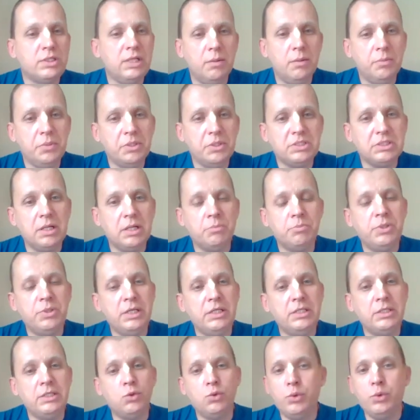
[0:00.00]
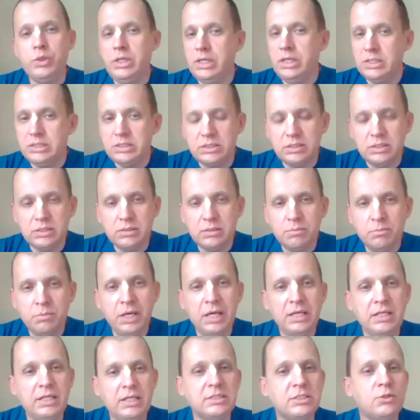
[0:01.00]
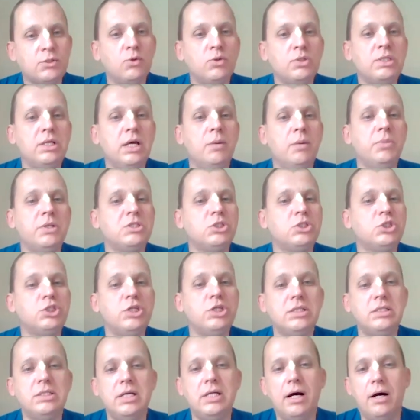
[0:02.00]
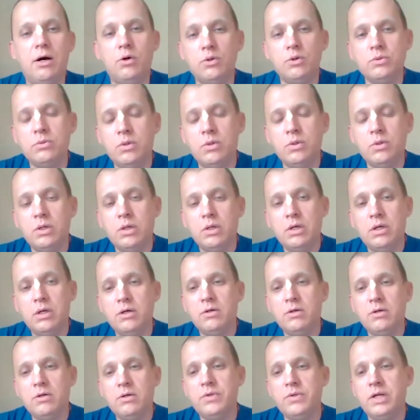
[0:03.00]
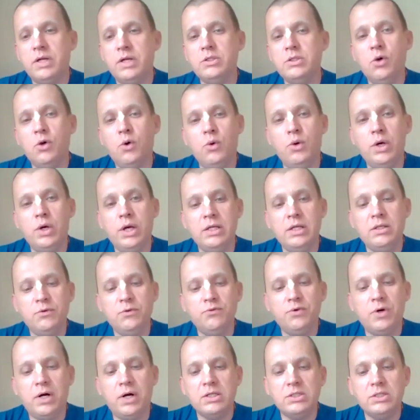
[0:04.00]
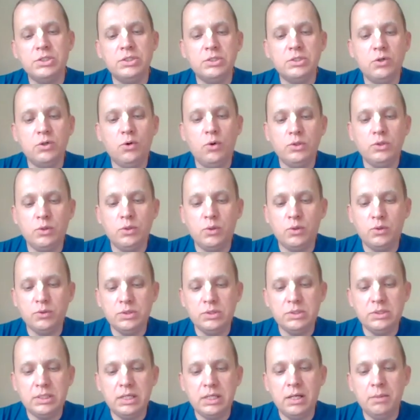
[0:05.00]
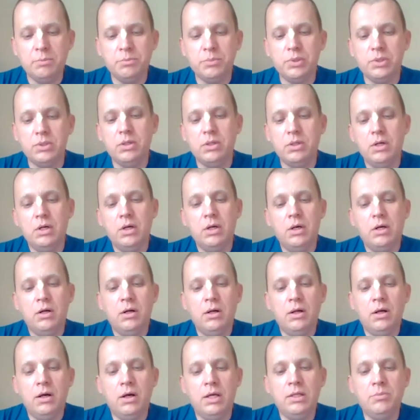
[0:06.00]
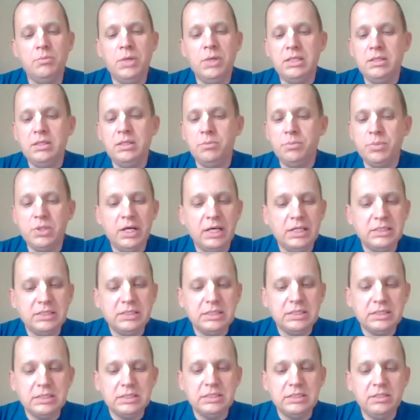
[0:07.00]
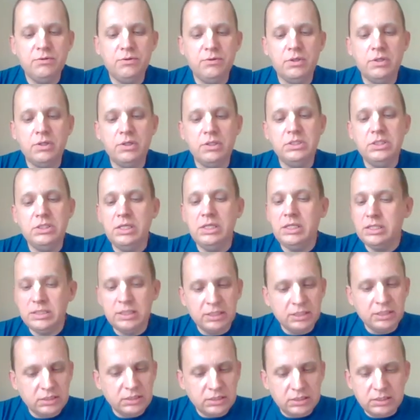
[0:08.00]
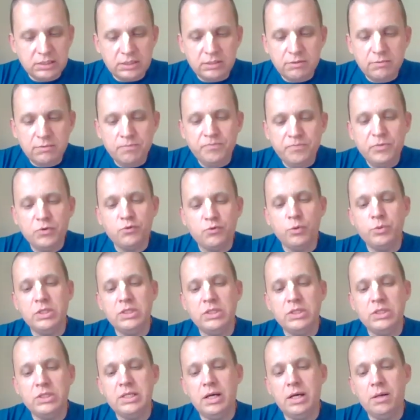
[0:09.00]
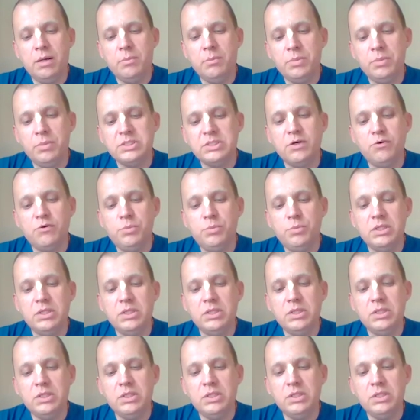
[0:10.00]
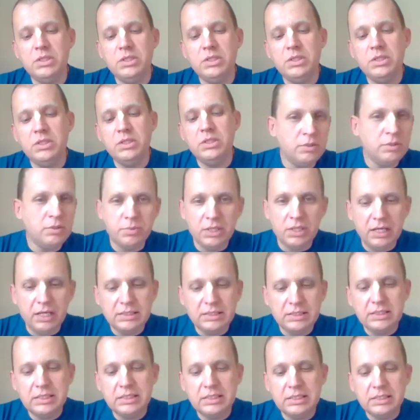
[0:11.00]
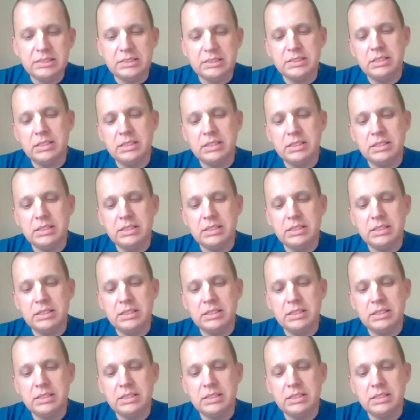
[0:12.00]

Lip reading: temples completely ruined, many ISKCON temples shut down. There are no any function going on in the temple. In many places, deities from the temples have been taken in safety places.